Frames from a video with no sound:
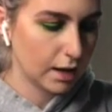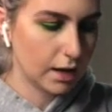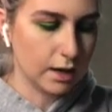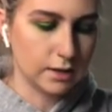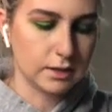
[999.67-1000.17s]

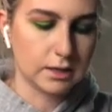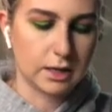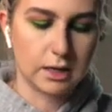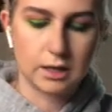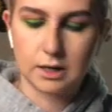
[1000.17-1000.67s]
and
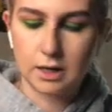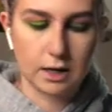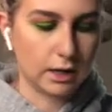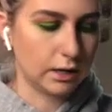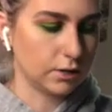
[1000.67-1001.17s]
then
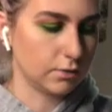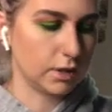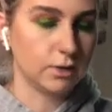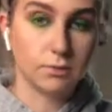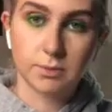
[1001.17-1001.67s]
I go
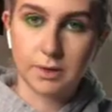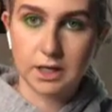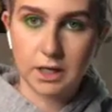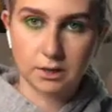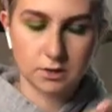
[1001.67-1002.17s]
in with my
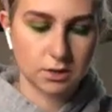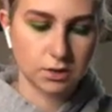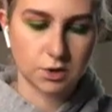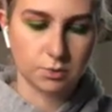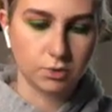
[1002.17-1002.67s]
NYX
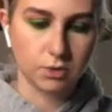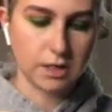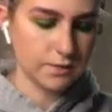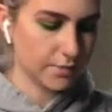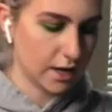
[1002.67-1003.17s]

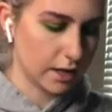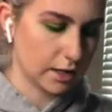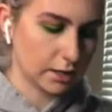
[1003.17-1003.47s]
spoolie, and